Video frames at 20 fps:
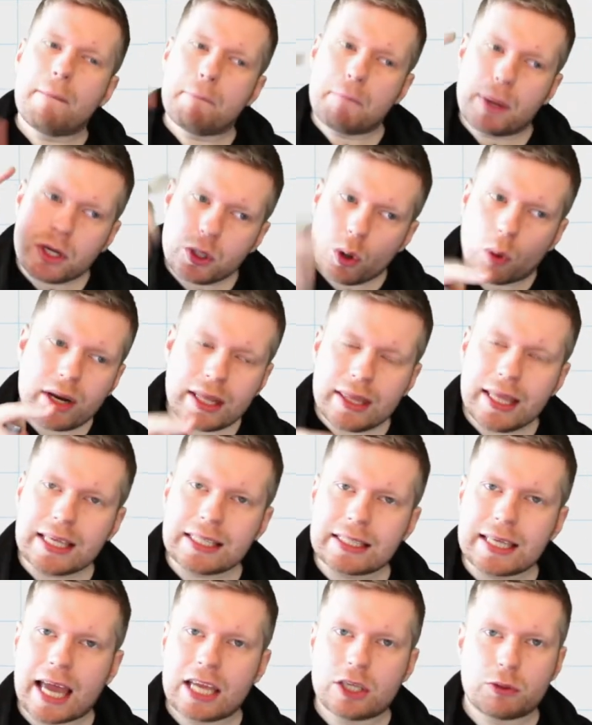But not in
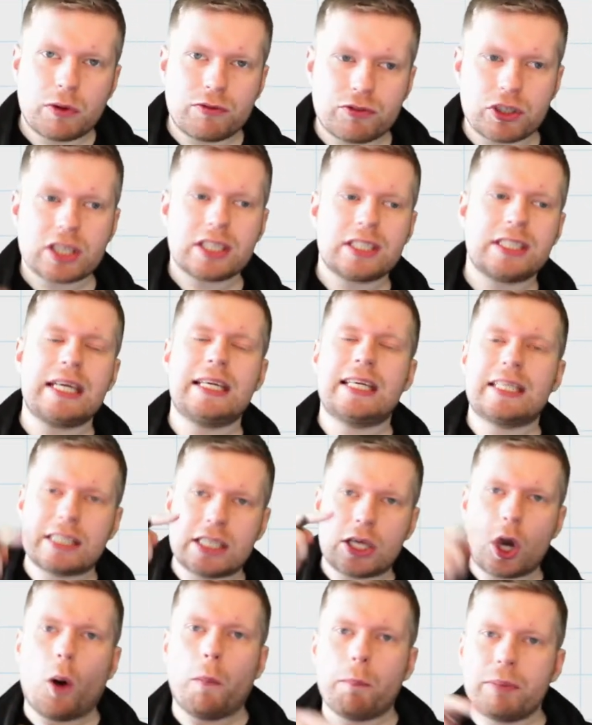this case. We've just seen it's
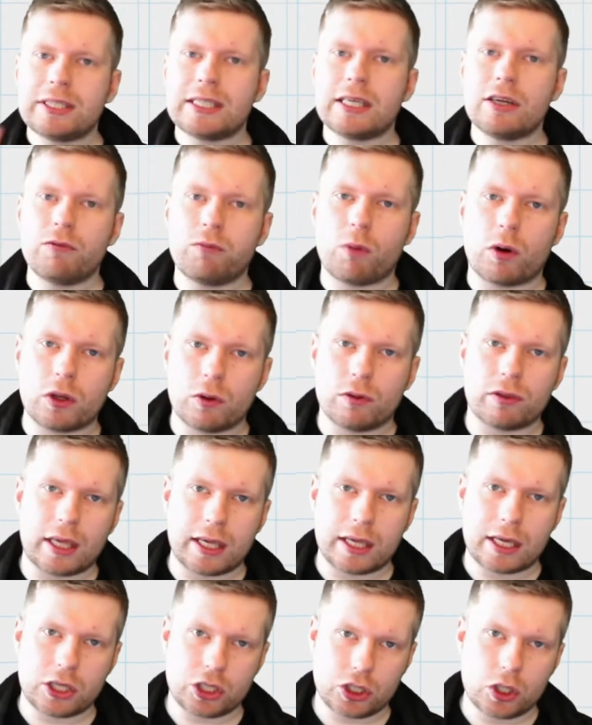the opposite of what you
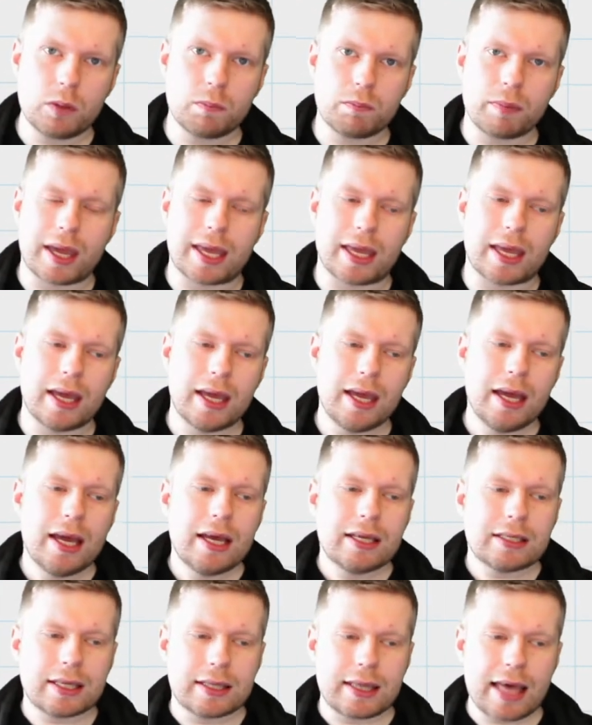think it should be.
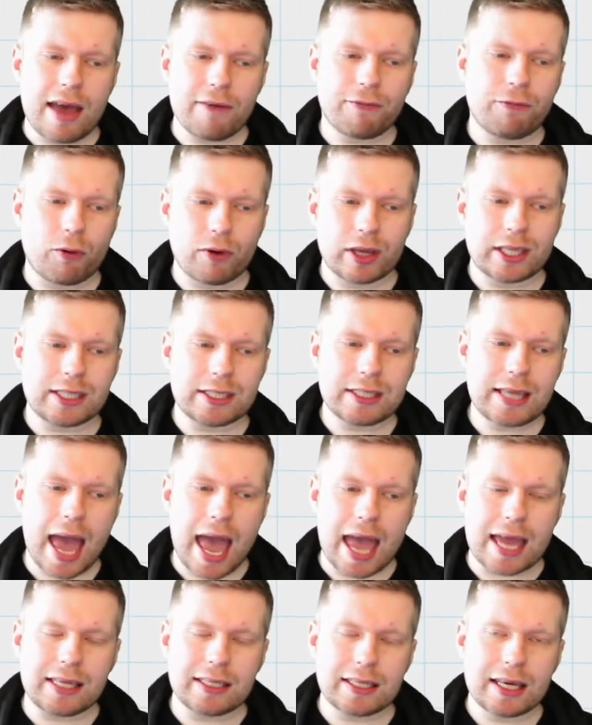So therefore,
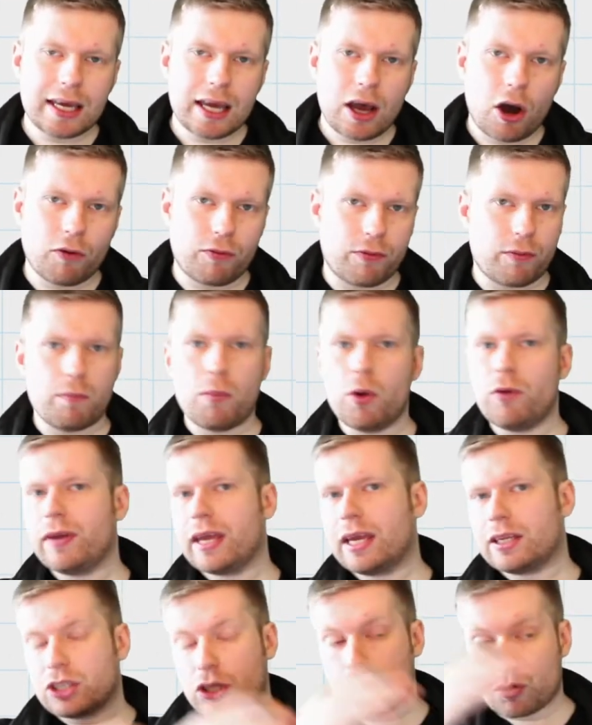instead of moving
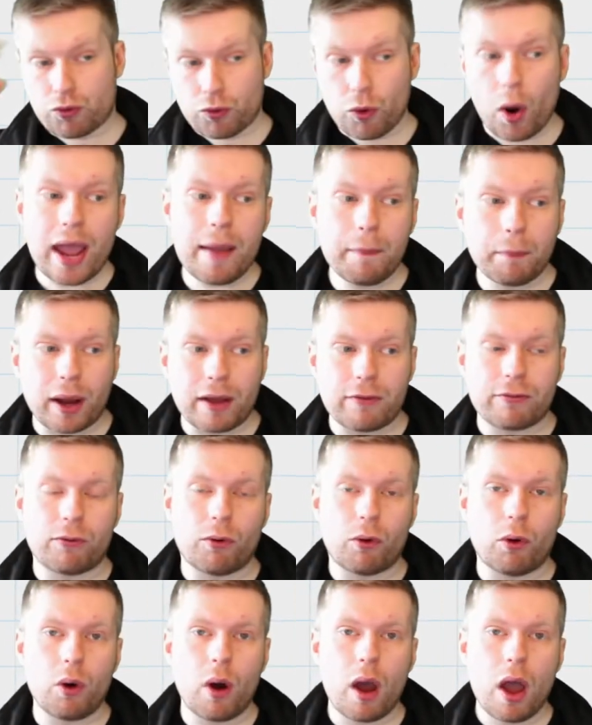it to the right by
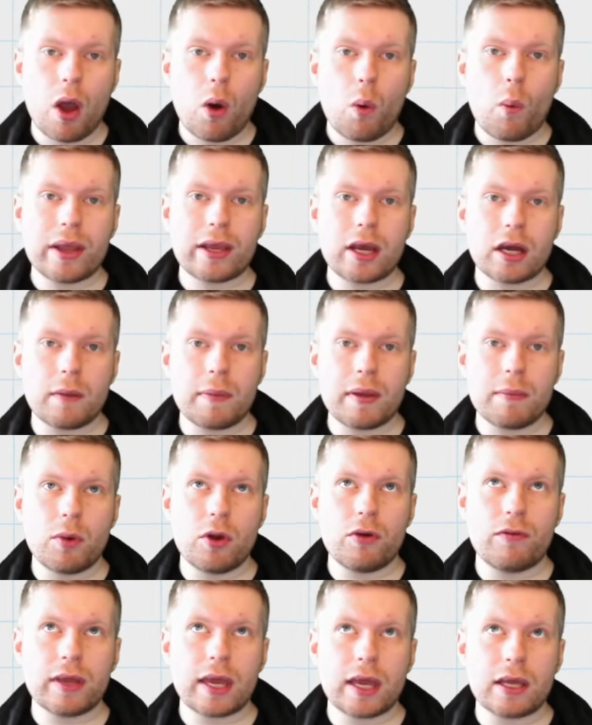4, we're going to be
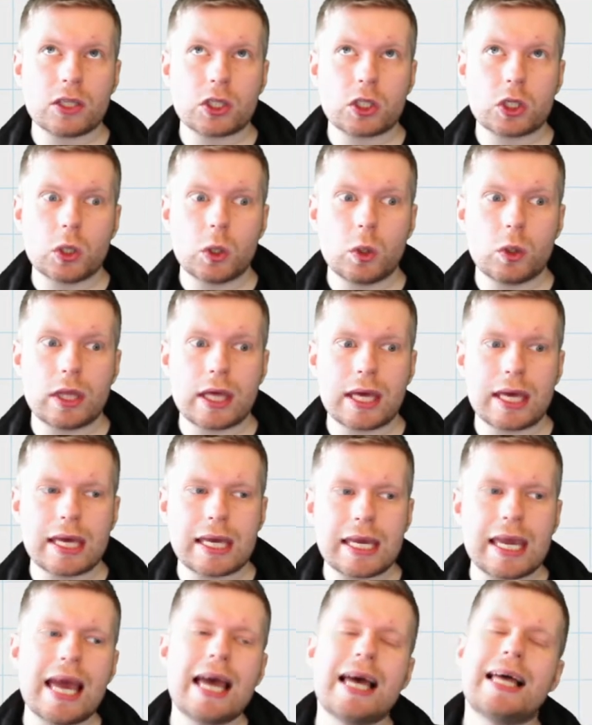moving it to
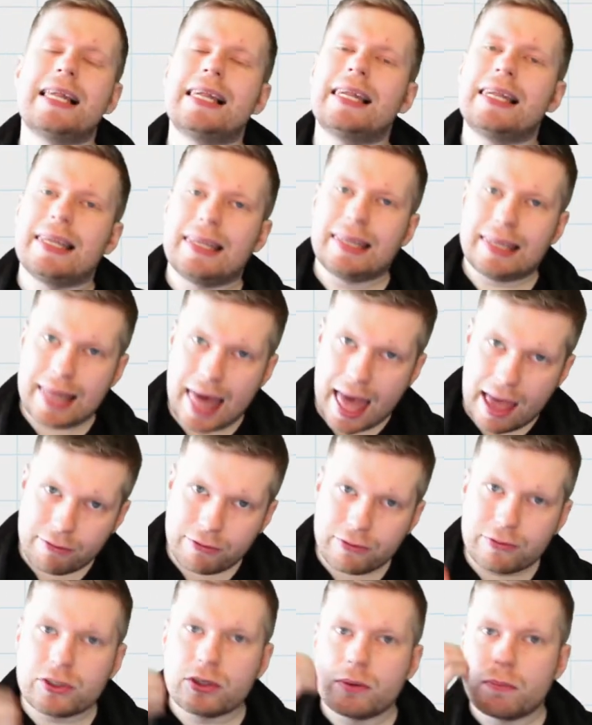the
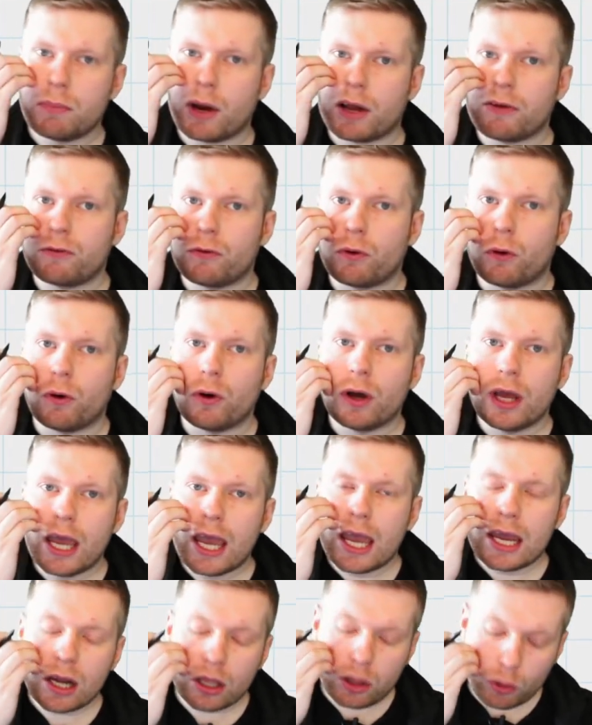left by 4.
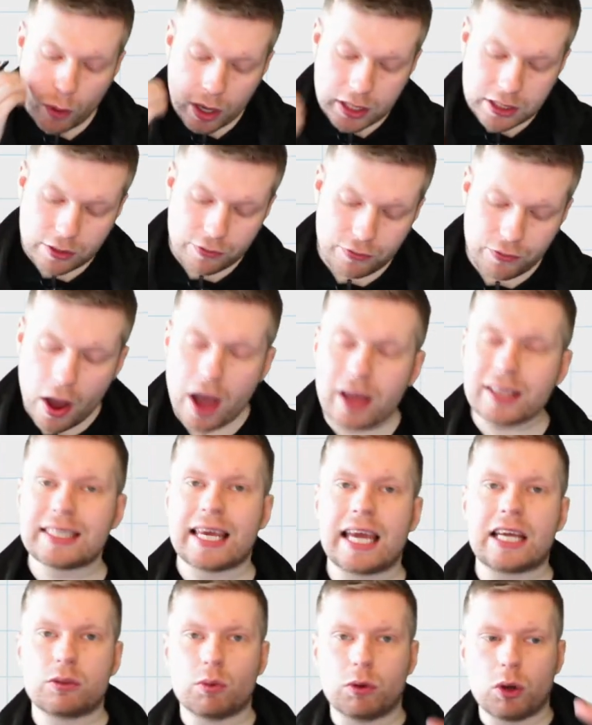In other words, the
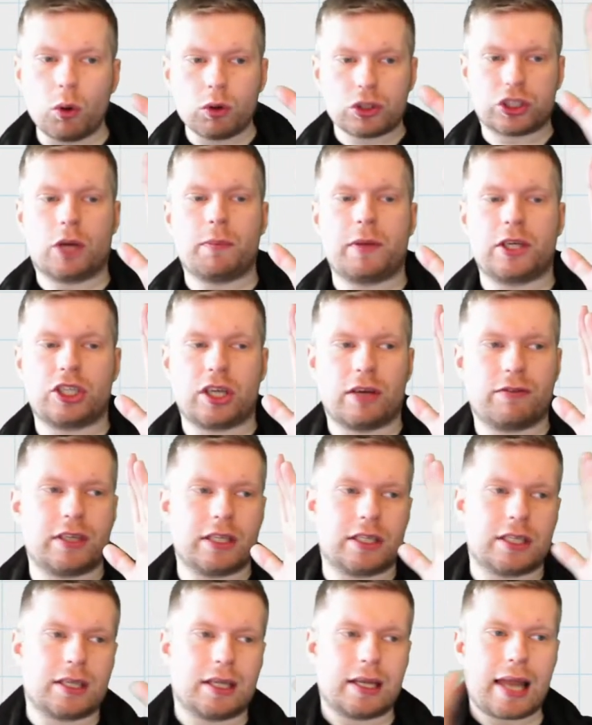vertex will also be
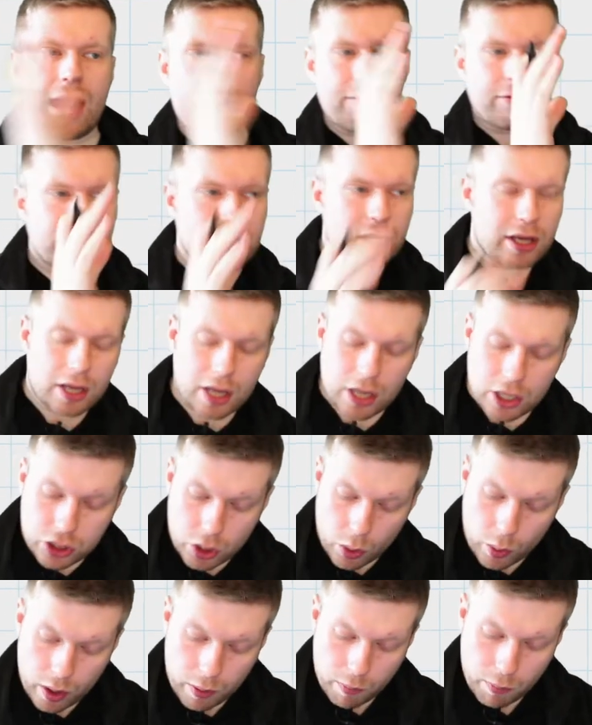shifted to the left,
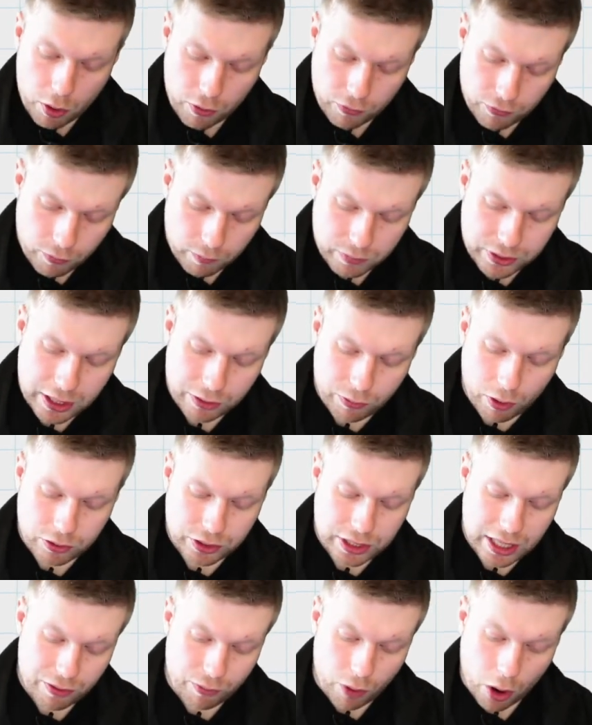so it will move from 0,
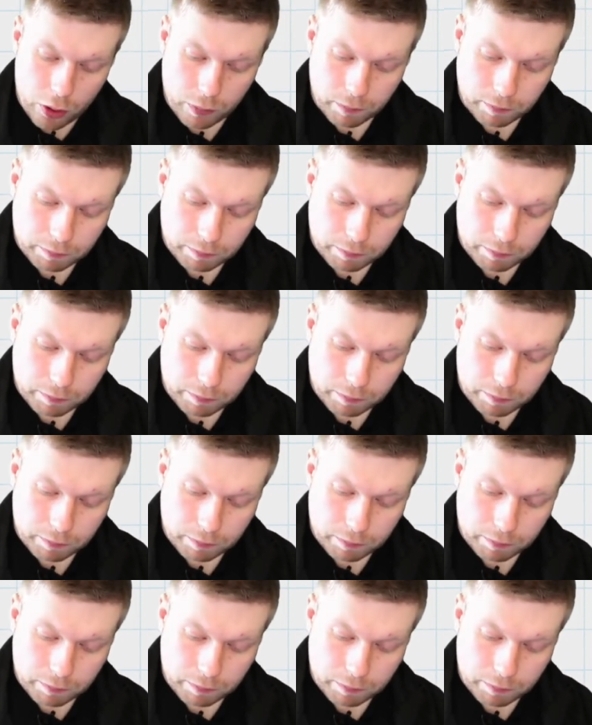0